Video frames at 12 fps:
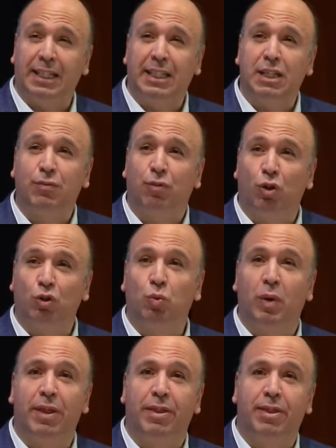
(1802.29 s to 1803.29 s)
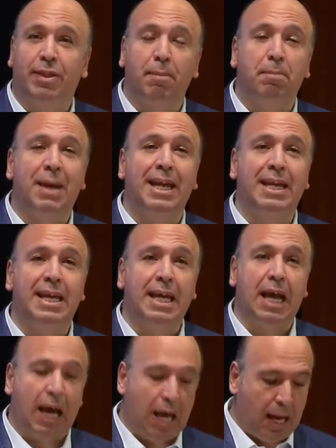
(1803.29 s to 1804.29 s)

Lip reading: it is fraught with many